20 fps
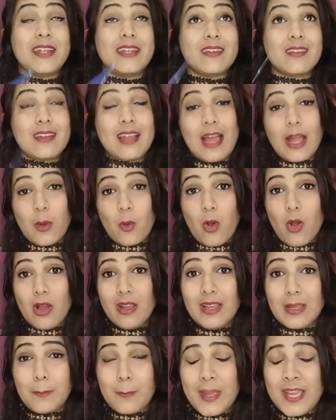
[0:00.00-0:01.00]
Indian
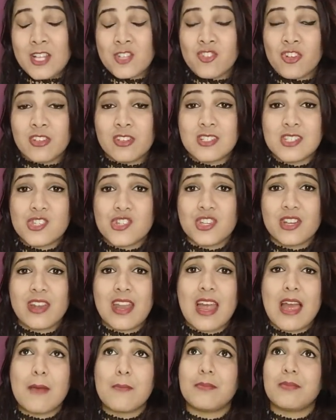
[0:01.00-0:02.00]
Lacoholic page on
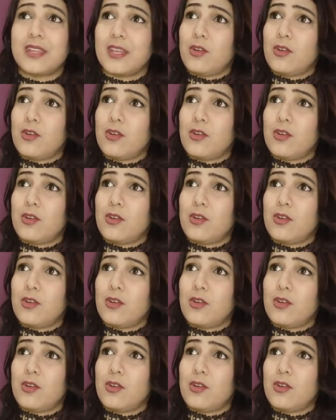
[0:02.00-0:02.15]
Instagram.